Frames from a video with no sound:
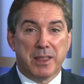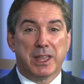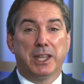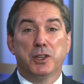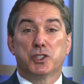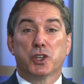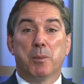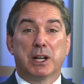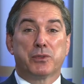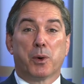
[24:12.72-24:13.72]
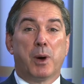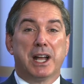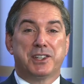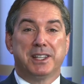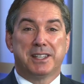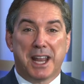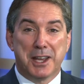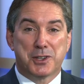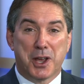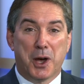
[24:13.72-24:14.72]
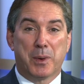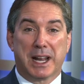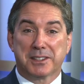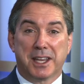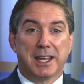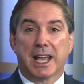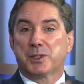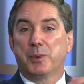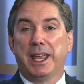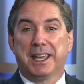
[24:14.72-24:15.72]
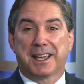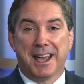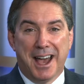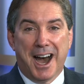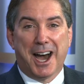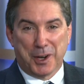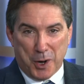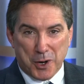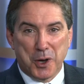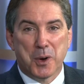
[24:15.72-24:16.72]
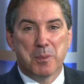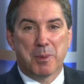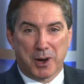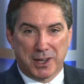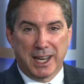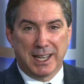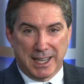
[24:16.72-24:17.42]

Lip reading: Thank you so much for watching today's show, and I'll see you next week on Auto Marketing